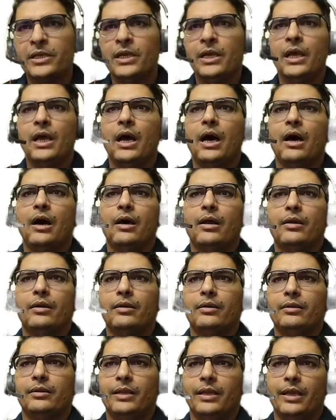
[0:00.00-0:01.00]
are
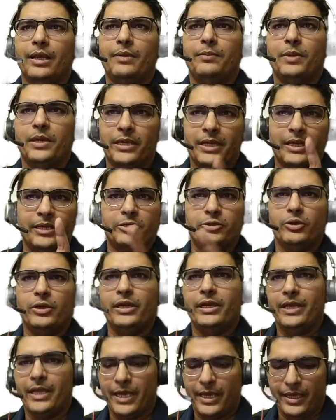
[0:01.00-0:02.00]
there, but actually
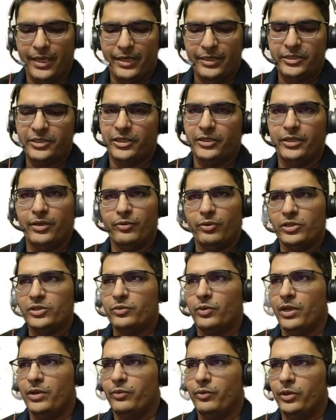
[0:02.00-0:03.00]
Nyay and Chandra was
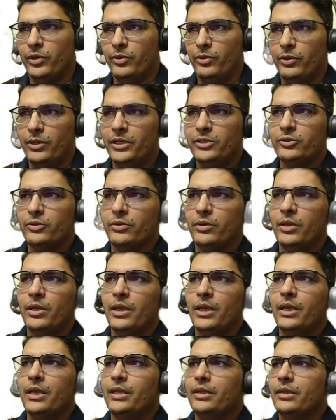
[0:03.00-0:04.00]
one word only. So
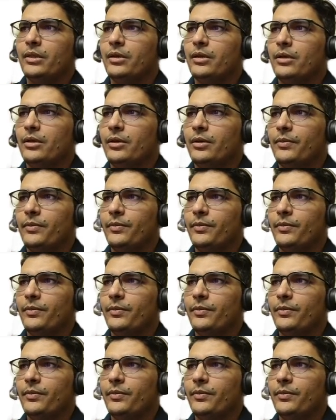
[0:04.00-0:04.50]
the